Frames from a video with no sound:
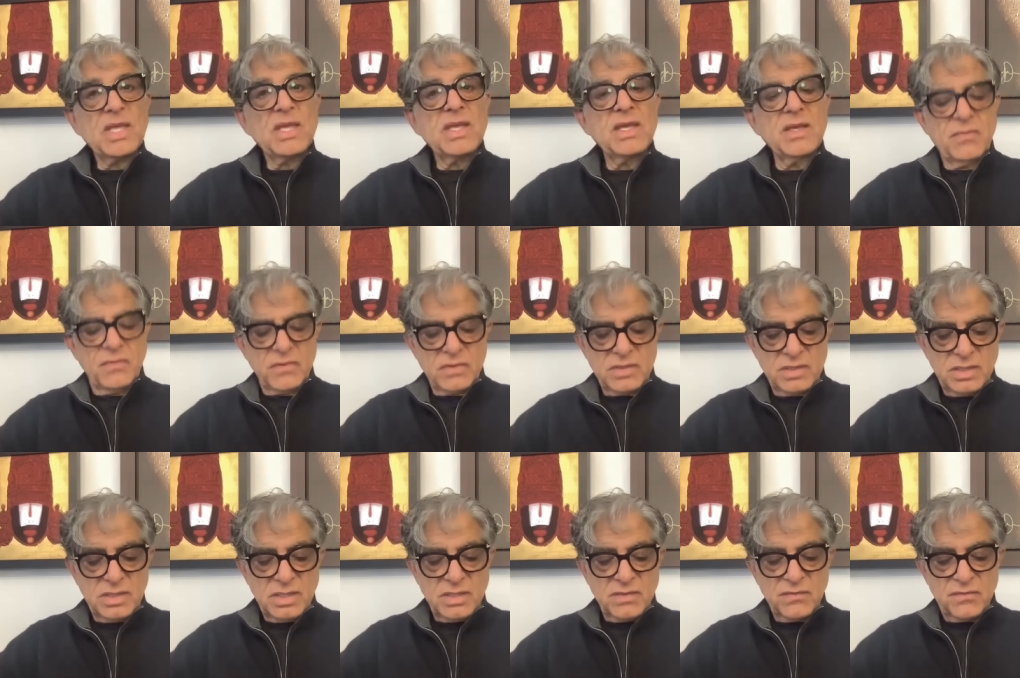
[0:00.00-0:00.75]

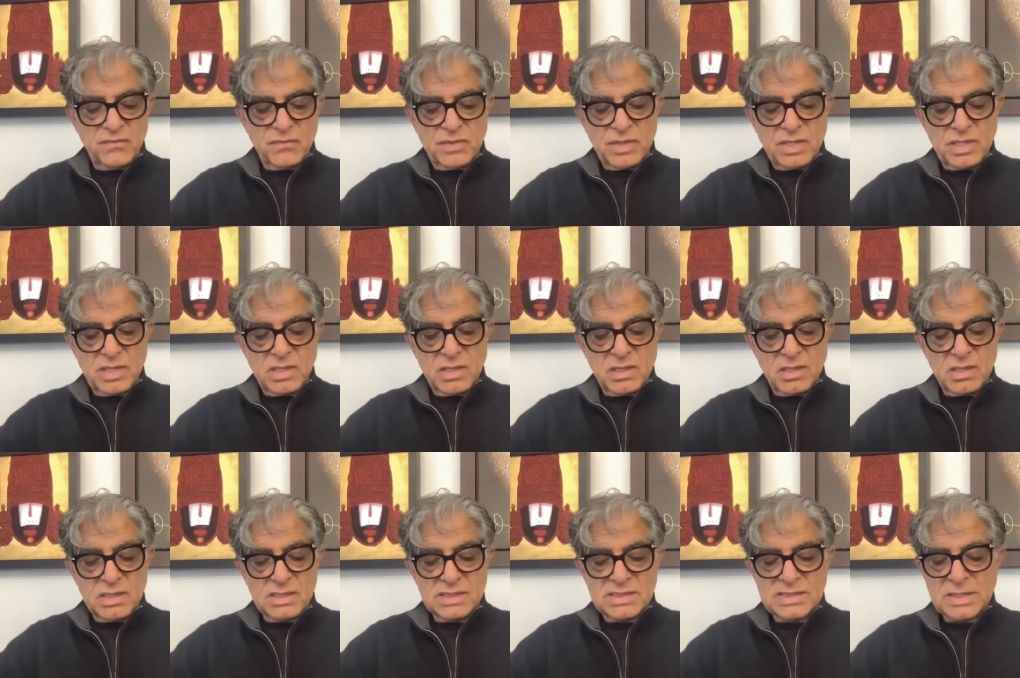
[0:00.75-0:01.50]
even if they
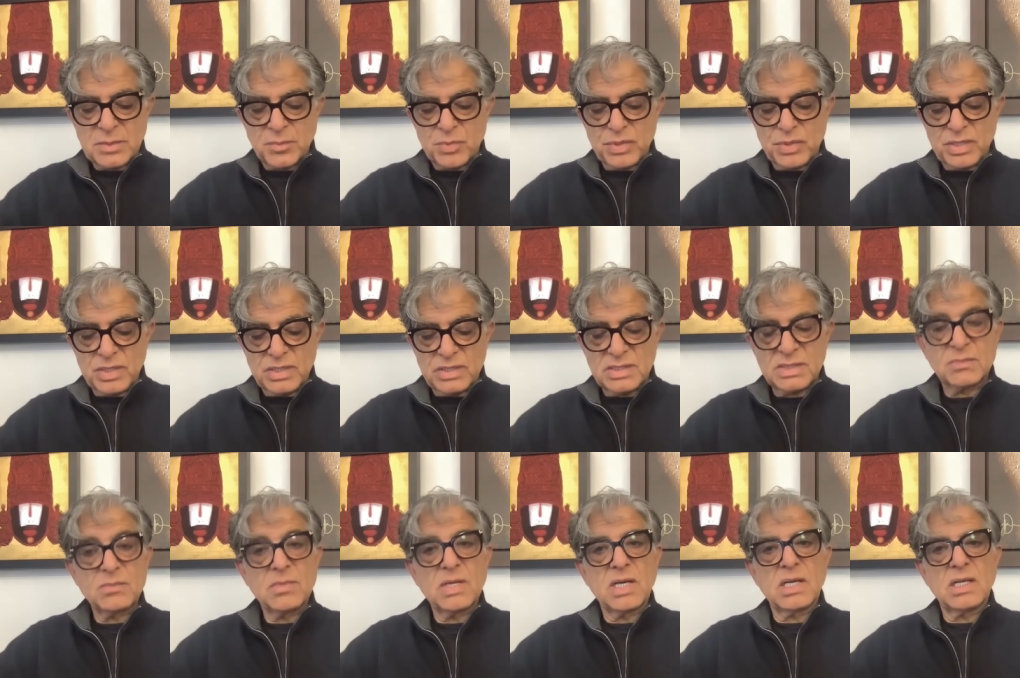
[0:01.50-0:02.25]
are
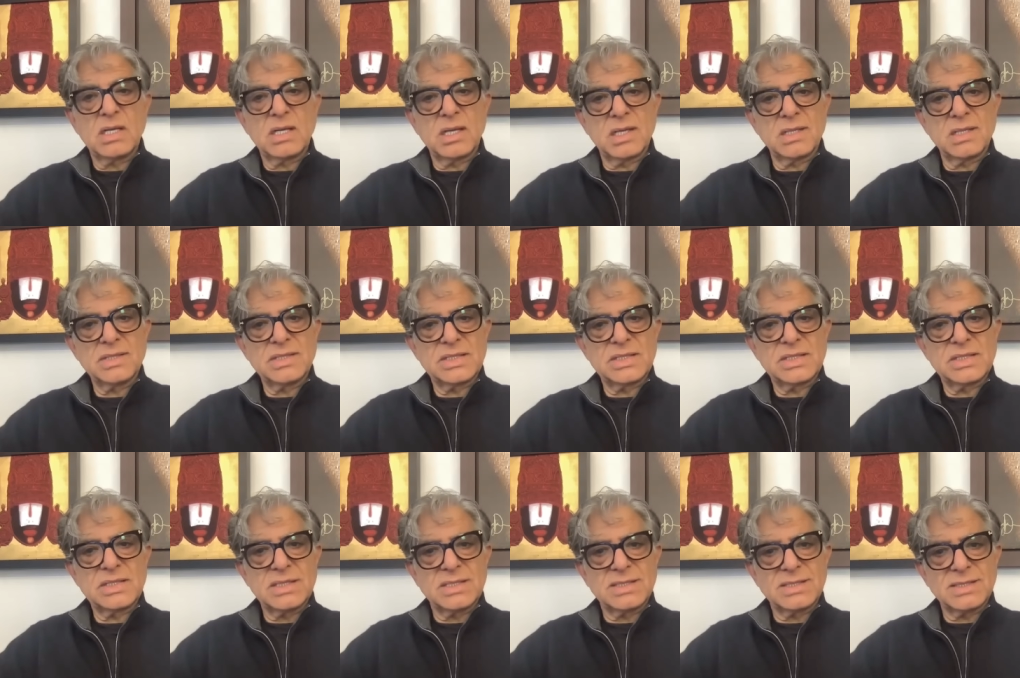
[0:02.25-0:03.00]
separated by a
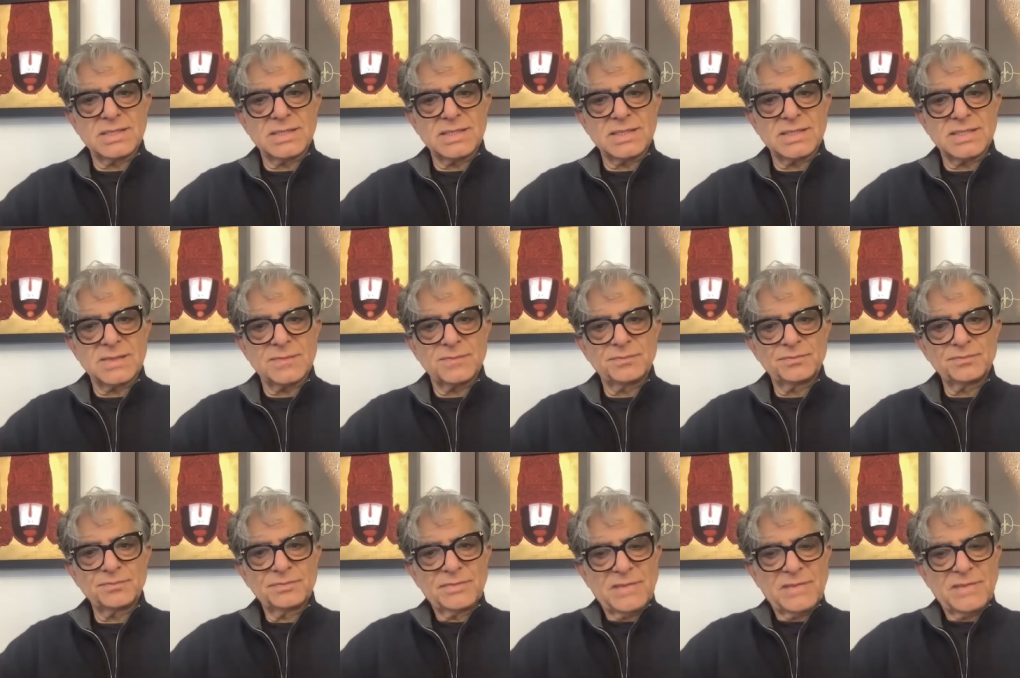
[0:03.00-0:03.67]
large distance.